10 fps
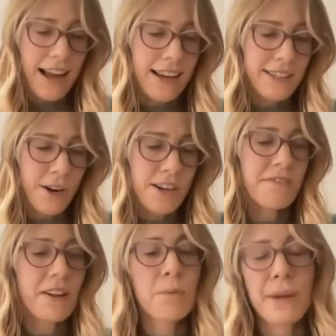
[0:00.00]
I started
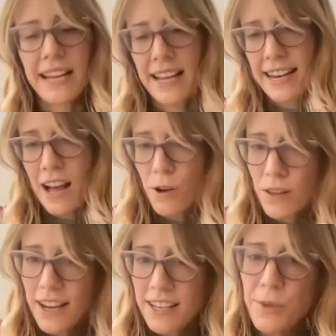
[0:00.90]
developing an
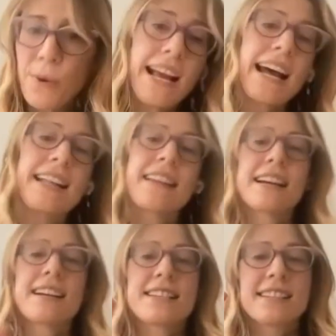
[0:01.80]
outline, so I had
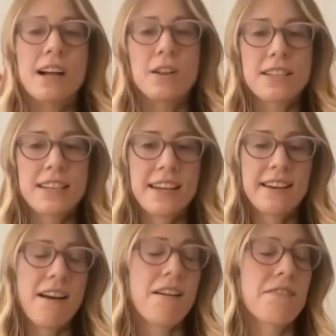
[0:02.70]
like a skeleton
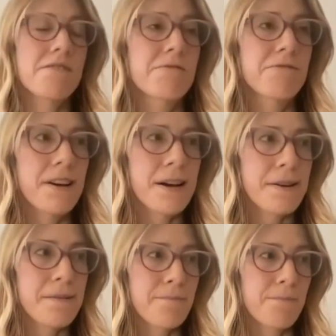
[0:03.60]
of
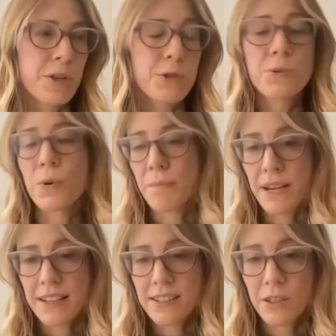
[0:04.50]
the story
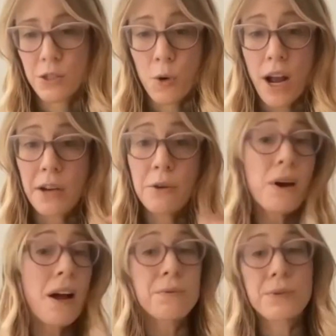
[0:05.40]
beats, and so I knew
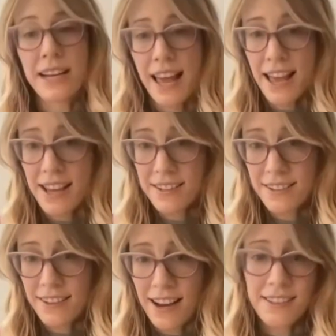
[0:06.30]
how it was going to end
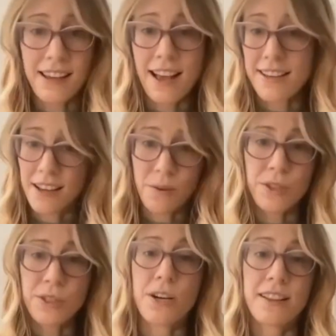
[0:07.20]
as I was
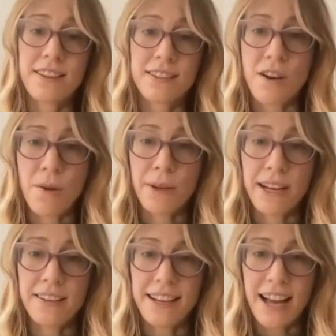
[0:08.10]
starting this comic.
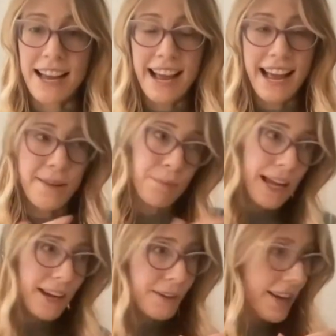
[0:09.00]
Like it
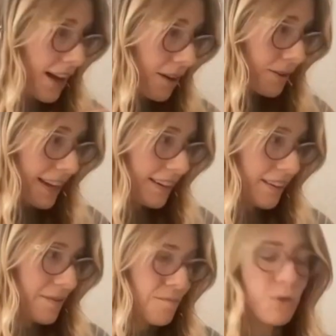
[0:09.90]
played out like
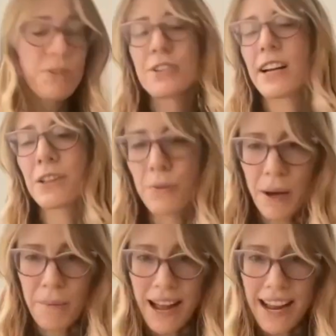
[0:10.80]
a movie trailer in
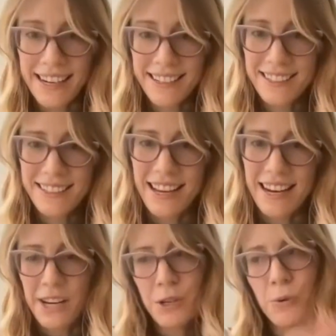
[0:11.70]
my mind, and
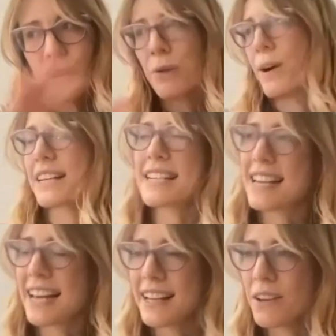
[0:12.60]
I knew where I wanted to
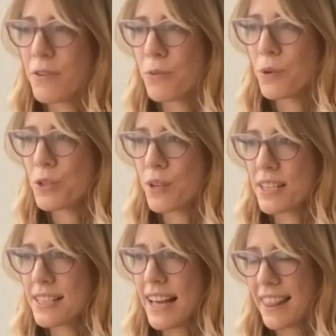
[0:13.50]
take it, which
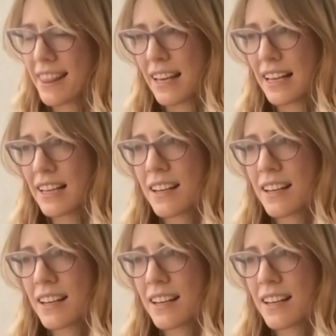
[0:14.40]
was, I think,